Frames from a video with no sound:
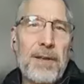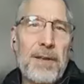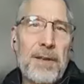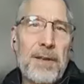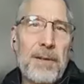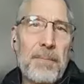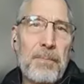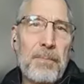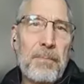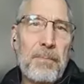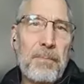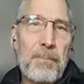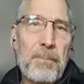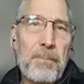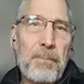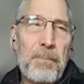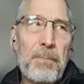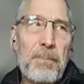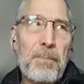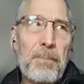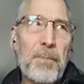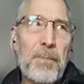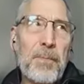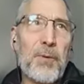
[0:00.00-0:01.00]
And
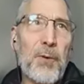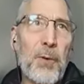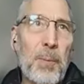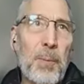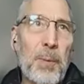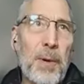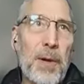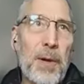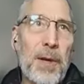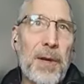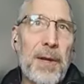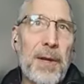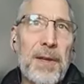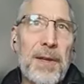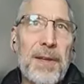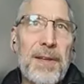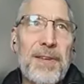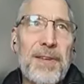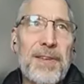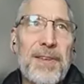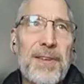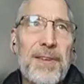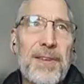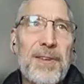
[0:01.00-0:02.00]
so
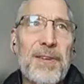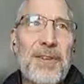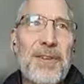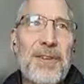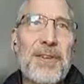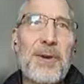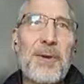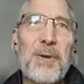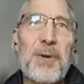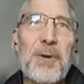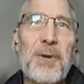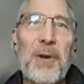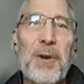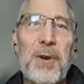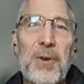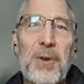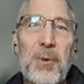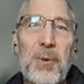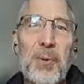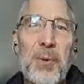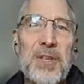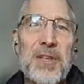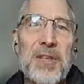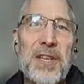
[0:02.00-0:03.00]

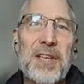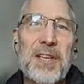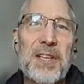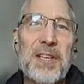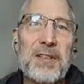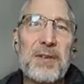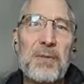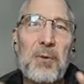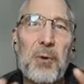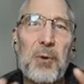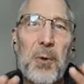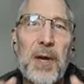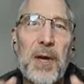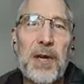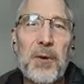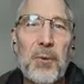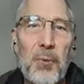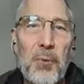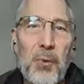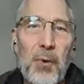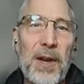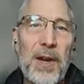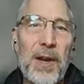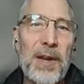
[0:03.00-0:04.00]
the question
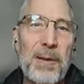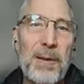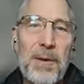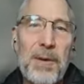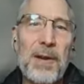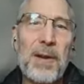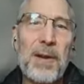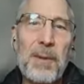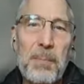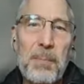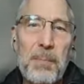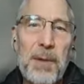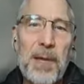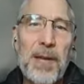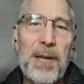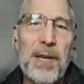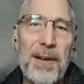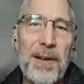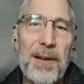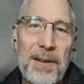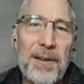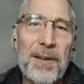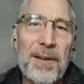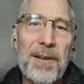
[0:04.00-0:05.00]
is, if you had to write
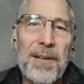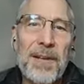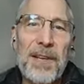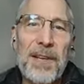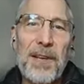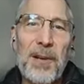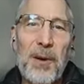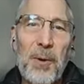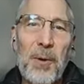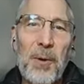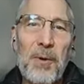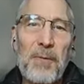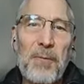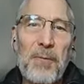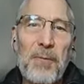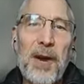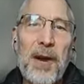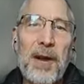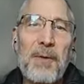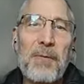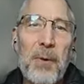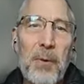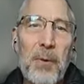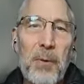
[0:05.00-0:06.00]
me a
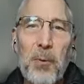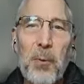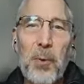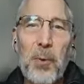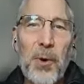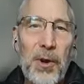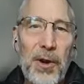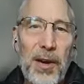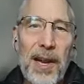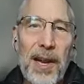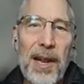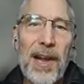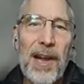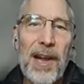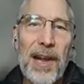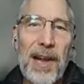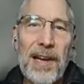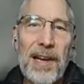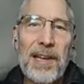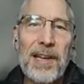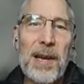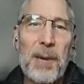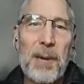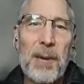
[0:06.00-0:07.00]
500
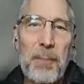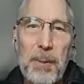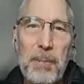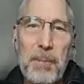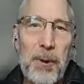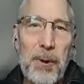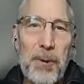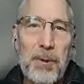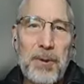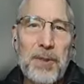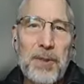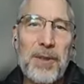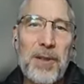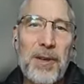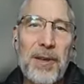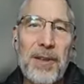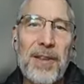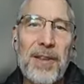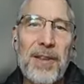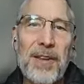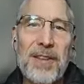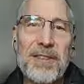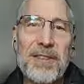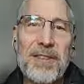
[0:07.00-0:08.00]
word academic
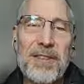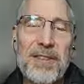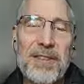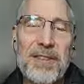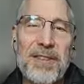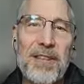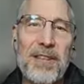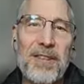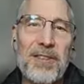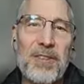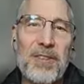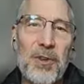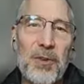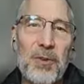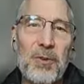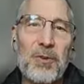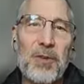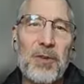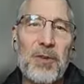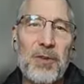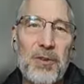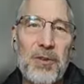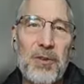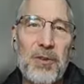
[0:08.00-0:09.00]
post on this that
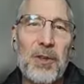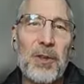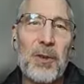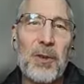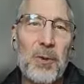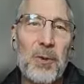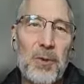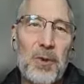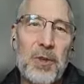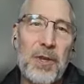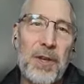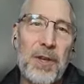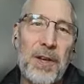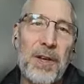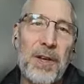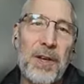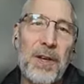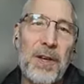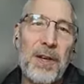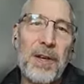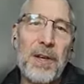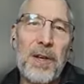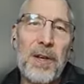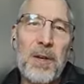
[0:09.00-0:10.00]
says here's the
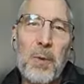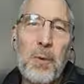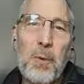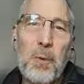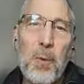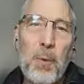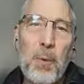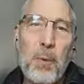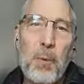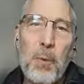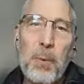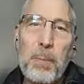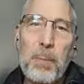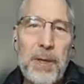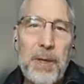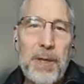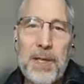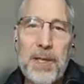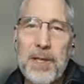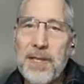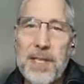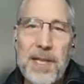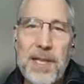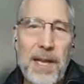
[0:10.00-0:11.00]
solution,
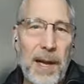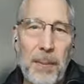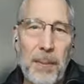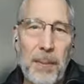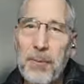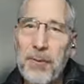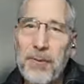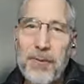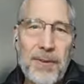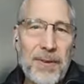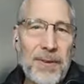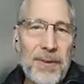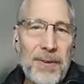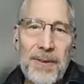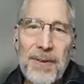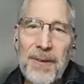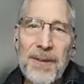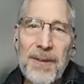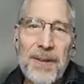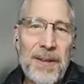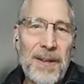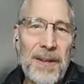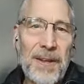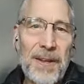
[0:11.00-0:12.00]
what would be the
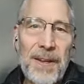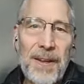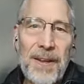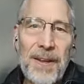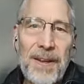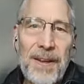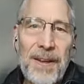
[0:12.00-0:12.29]
steps?